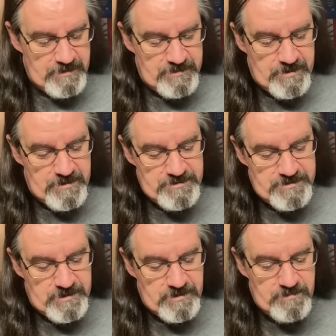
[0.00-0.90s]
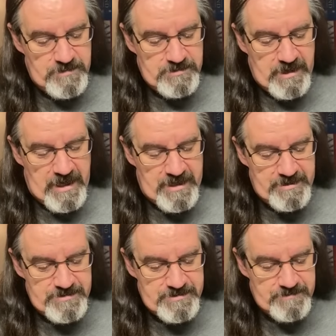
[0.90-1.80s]
there is a human
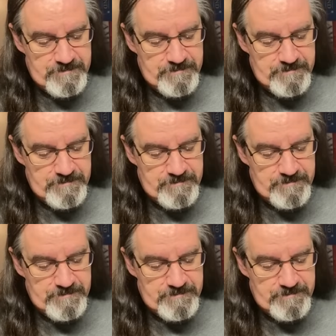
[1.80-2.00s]
goddess